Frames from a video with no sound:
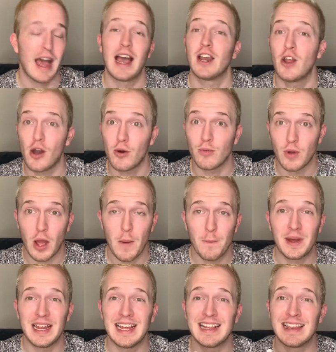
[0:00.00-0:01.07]
I know,
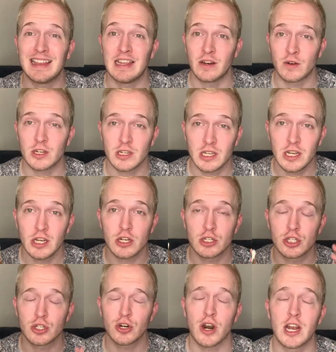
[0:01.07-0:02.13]
but it literally
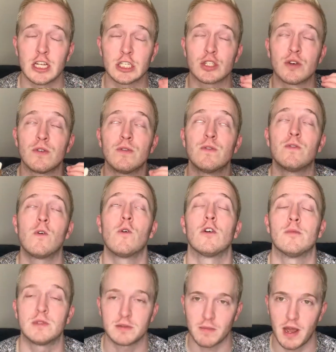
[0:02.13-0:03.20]

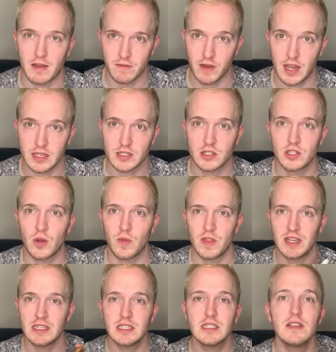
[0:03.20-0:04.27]
transforms my face. So
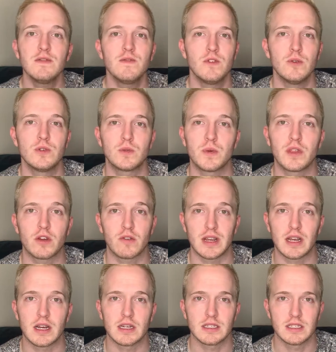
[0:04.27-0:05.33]
this is infused with
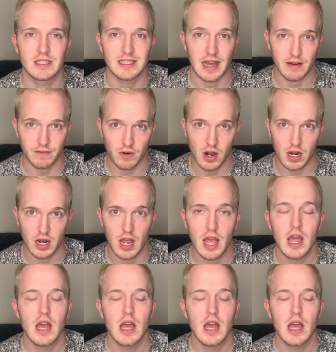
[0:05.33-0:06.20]
Greek saffron.